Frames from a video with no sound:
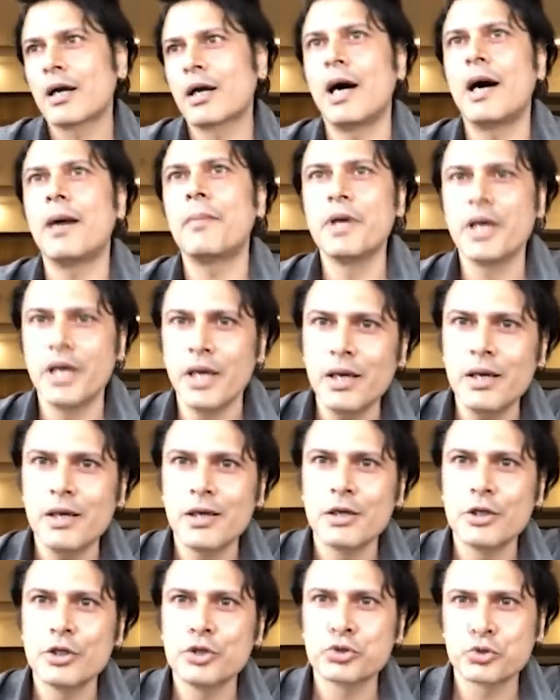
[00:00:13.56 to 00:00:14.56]
kaam hai
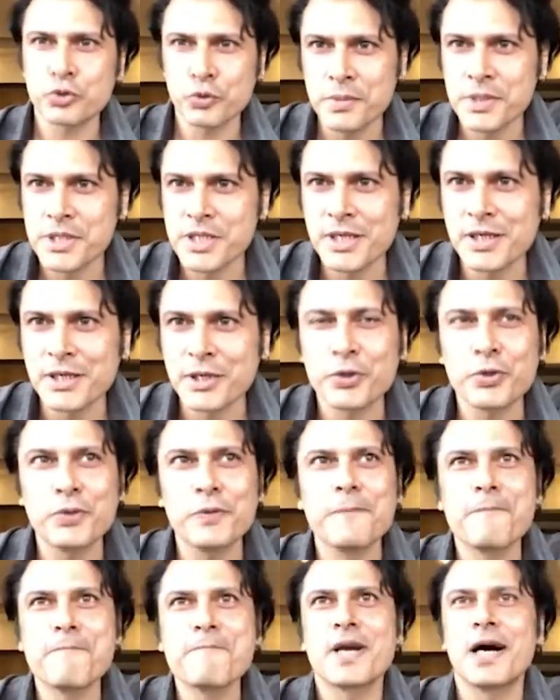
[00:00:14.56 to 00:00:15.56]
to maze karo,
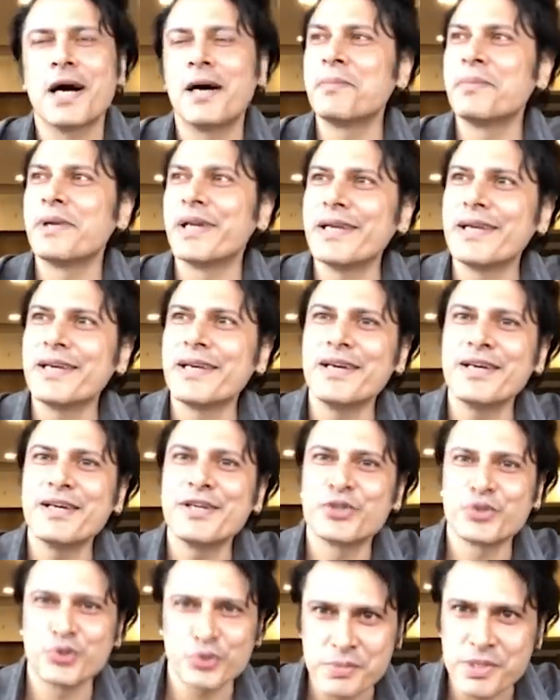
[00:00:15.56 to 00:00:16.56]
kaam nahi hai
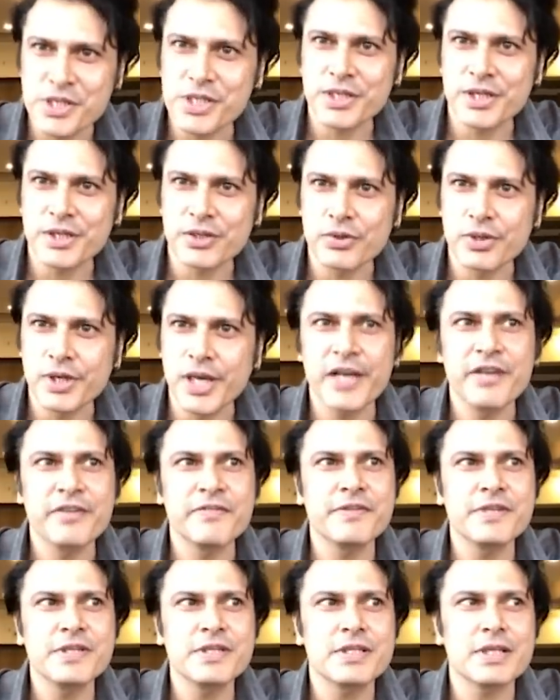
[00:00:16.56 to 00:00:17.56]
to maze karo.
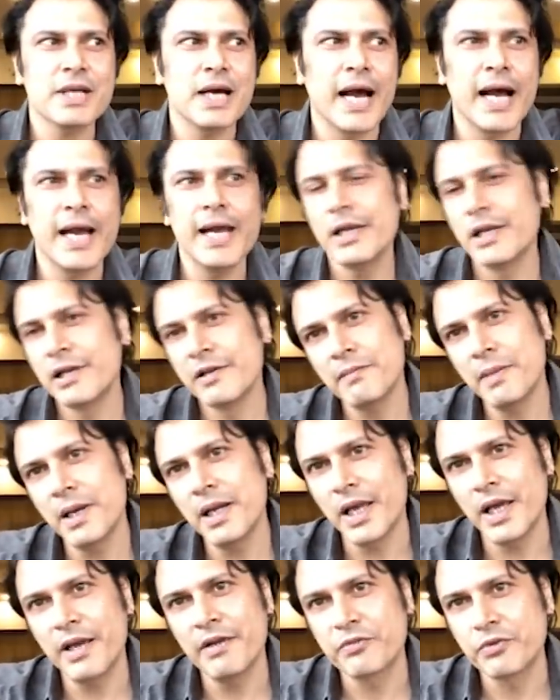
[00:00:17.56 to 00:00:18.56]
Life is, I live
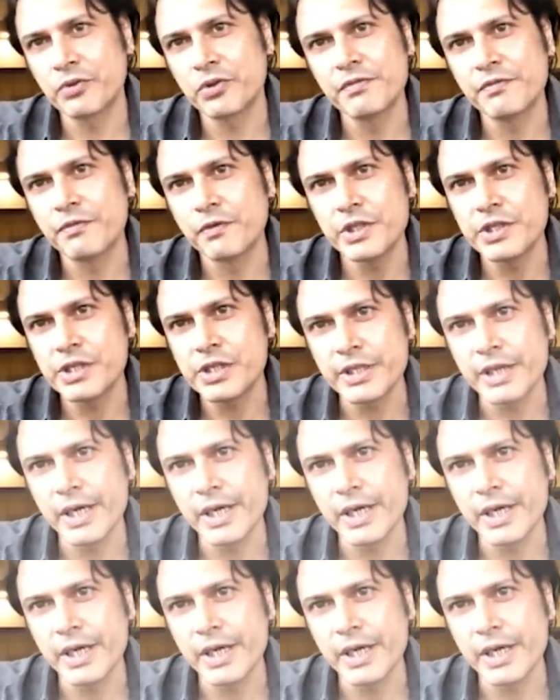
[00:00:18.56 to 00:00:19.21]
my life to the fullest.